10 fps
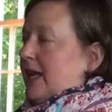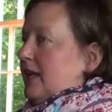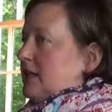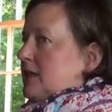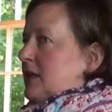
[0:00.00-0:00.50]

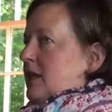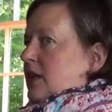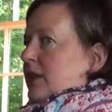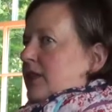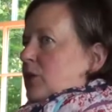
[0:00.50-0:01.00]
And
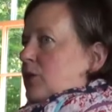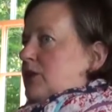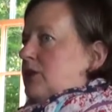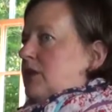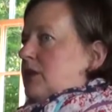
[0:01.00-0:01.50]
there
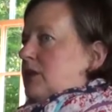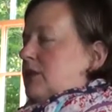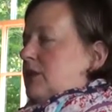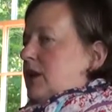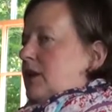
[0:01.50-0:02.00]
were,
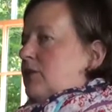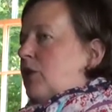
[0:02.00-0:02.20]
uh,